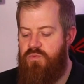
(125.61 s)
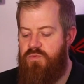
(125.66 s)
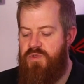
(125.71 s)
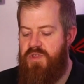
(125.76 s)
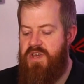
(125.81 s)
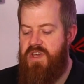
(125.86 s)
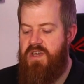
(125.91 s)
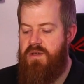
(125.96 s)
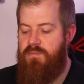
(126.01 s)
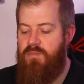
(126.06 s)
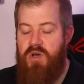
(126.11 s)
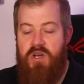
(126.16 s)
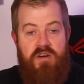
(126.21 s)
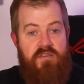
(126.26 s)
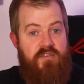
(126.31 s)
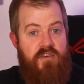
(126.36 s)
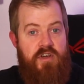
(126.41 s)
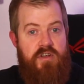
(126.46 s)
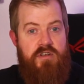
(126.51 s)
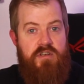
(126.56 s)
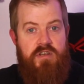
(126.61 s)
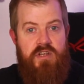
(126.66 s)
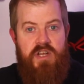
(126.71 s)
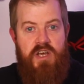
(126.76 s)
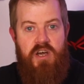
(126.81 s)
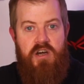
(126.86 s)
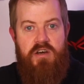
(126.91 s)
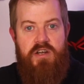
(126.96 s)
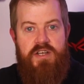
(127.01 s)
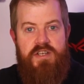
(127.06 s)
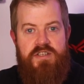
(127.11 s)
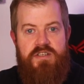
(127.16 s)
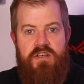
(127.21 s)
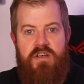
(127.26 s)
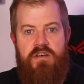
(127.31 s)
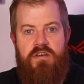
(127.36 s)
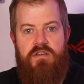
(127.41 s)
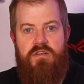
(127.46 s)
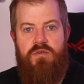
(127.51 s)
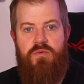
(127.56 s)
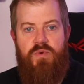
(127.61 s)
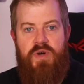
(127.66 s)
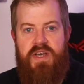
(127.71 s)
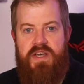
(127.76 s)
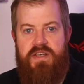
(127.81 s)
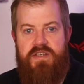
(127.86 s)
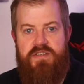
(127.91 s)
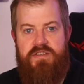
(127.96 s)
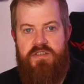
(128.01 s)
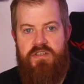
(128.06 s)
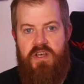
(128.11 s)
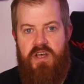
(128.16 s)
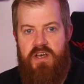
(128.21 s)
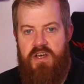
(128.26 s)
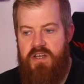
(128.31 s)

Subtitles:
The microphone unit on its own weighs